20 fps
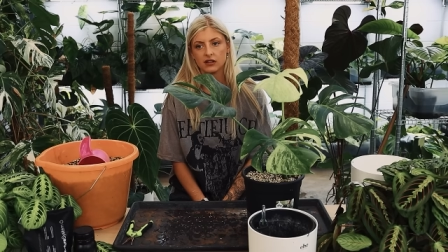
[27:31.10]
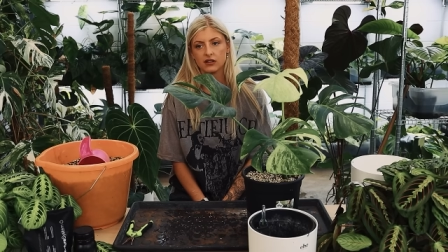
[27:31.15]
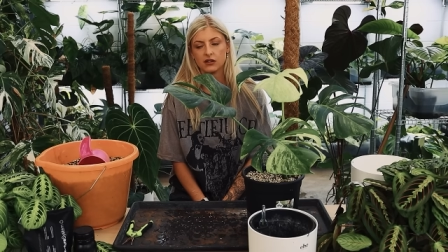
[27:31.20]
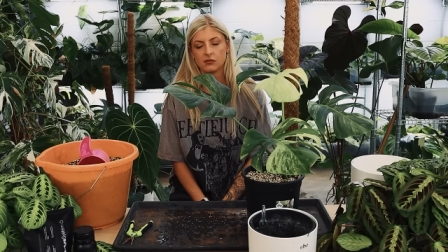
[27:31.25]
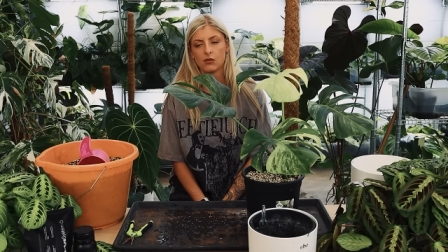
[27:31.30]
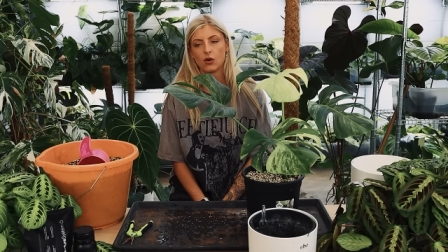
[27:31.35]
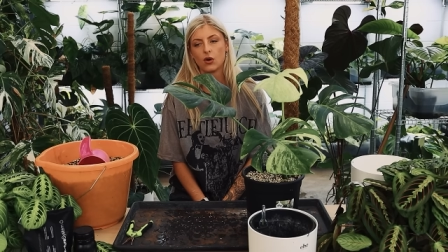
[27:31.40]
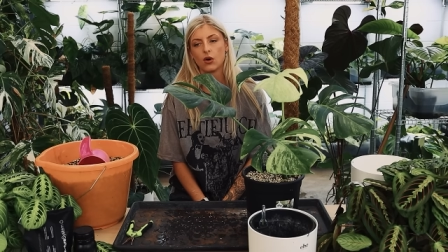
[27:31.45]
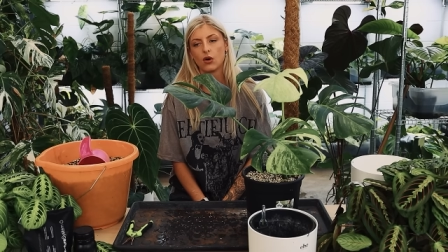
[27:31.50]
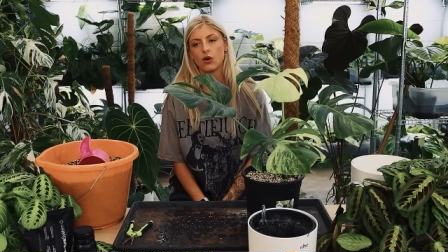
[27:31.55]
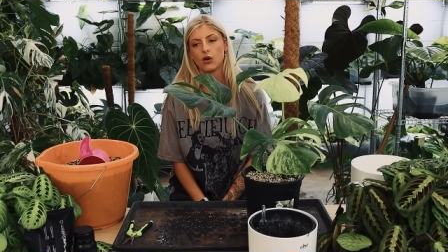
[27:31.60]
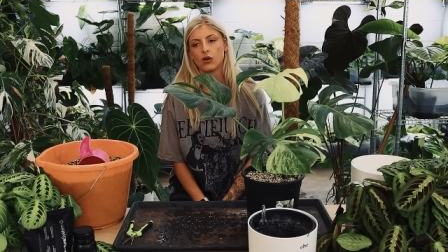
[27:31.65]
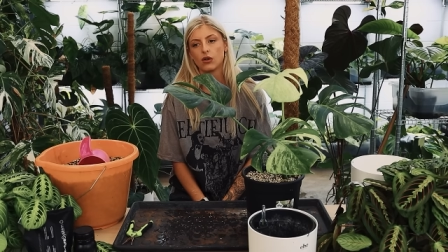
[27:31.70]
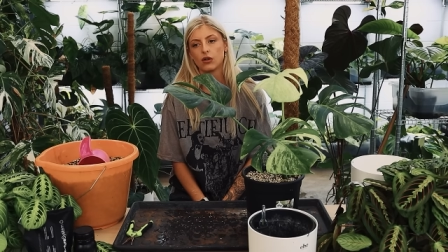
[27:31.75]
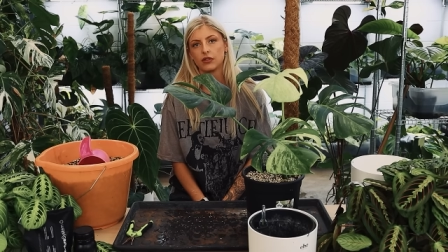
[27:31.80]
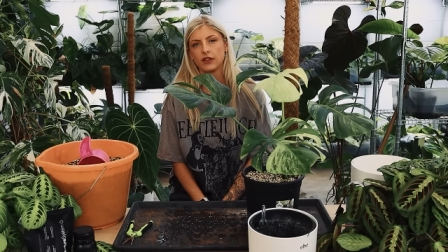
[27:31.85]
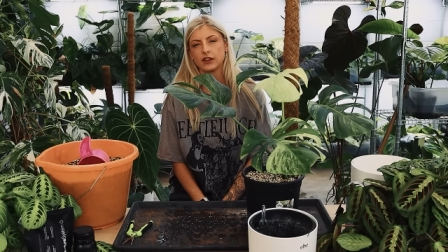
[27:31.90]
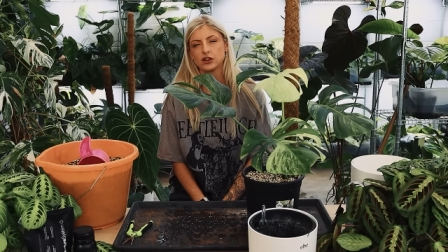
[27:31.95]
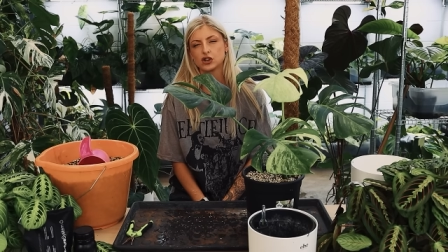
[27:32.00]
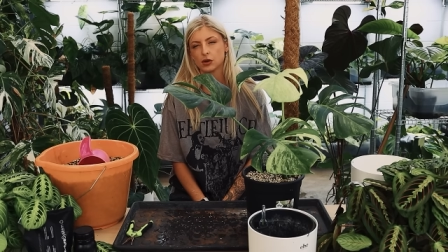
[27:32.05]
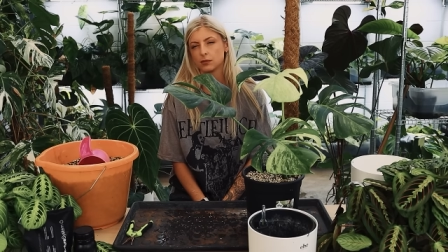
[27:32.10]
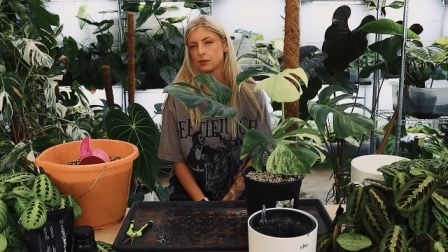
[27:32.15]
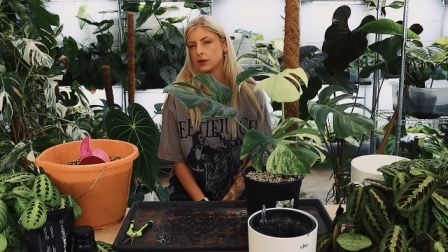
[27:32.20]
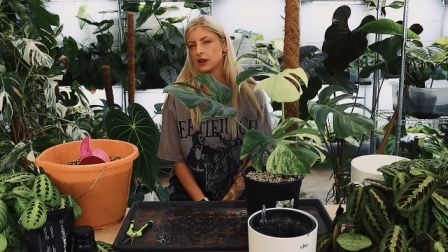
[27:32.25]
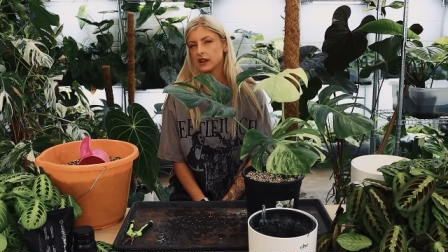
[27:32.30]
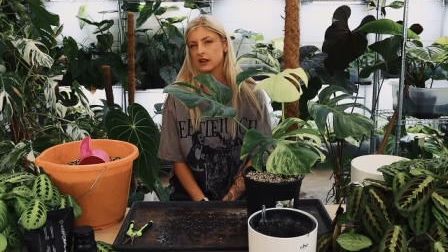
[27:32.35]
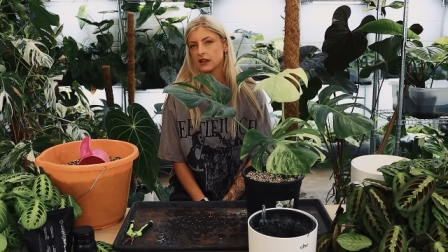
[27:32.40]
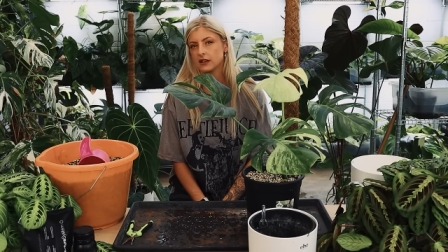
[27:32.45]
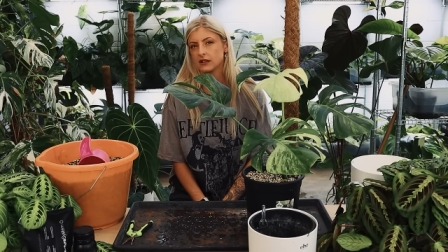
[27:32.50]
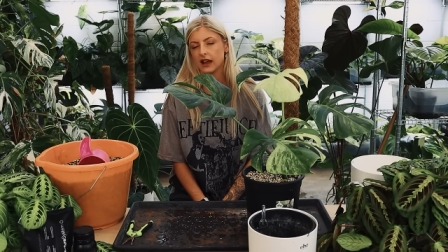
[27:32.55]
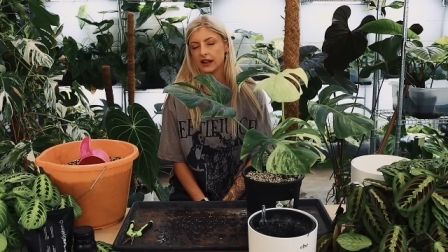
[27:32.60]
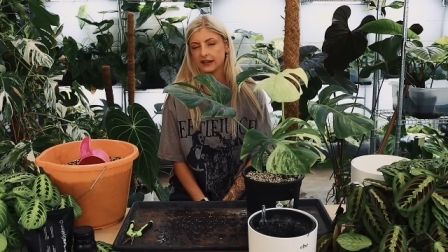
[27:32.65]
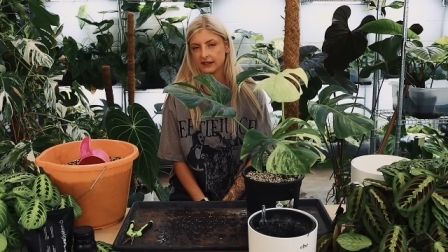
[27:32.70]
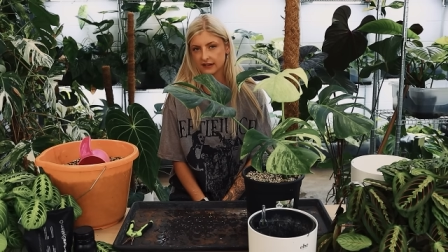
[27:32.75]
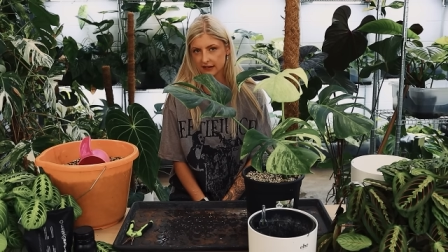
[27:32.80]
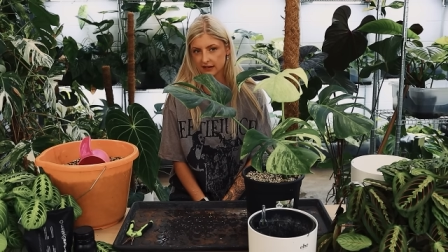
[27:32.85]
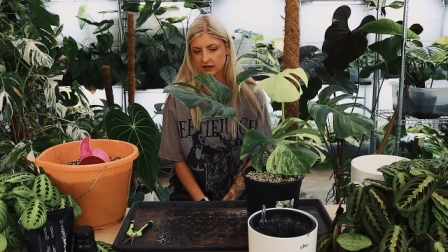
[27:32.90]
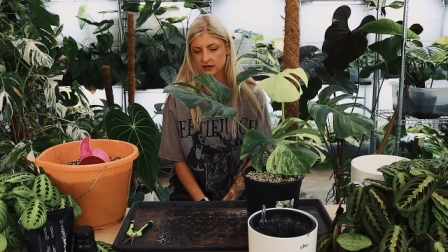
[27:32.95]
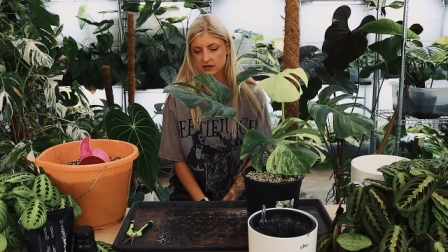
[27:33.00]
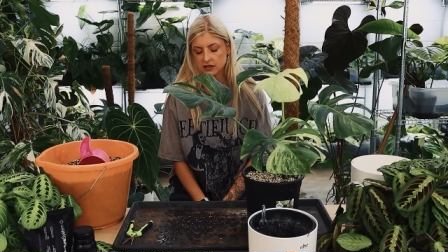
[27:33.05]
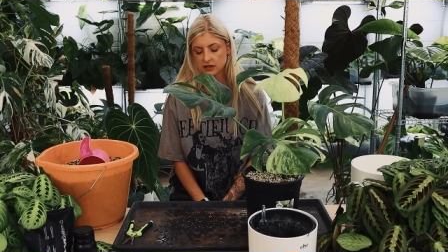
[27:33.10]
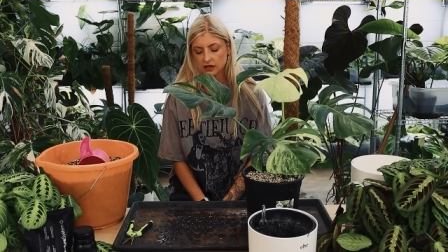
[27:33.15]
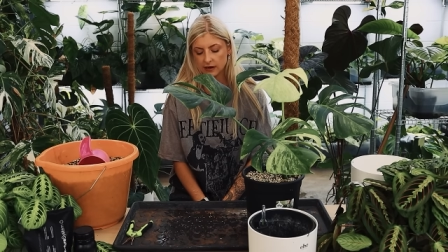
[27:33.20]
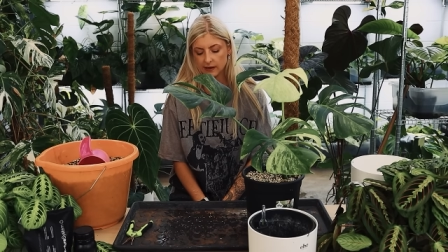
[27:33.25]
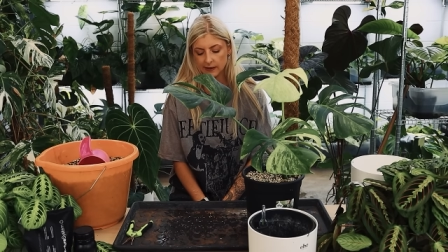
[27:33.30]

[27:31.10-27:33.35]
the more they should be answered.